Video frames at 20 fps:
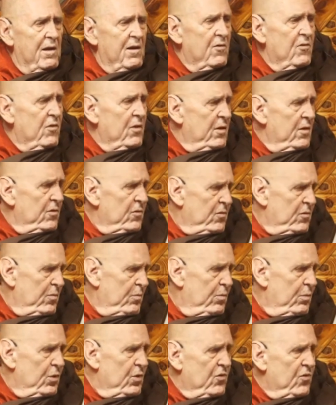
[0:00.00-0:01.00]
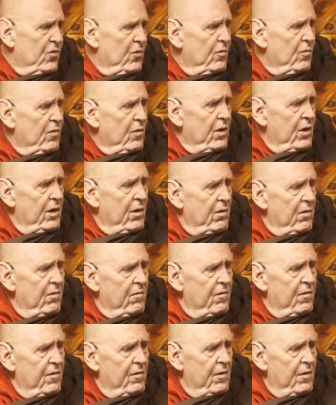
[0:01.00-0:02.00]
There's, there's, books over
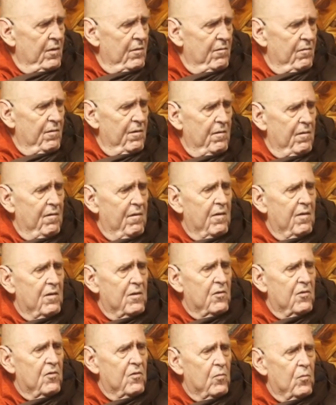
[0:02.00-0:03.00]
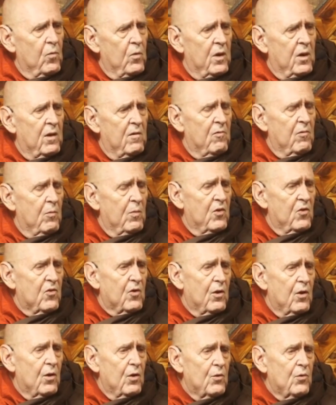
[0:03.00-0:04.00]
here of, of it's, one of them is
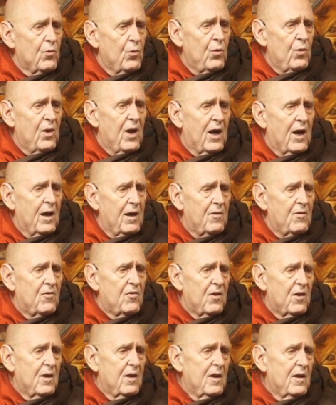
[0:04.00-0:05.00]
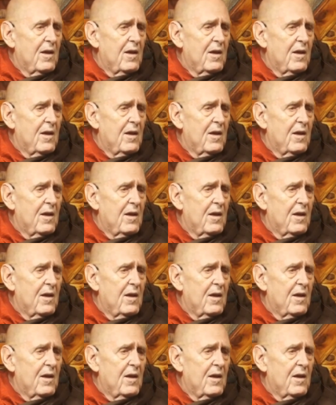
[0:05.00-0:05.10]
called Who Dies.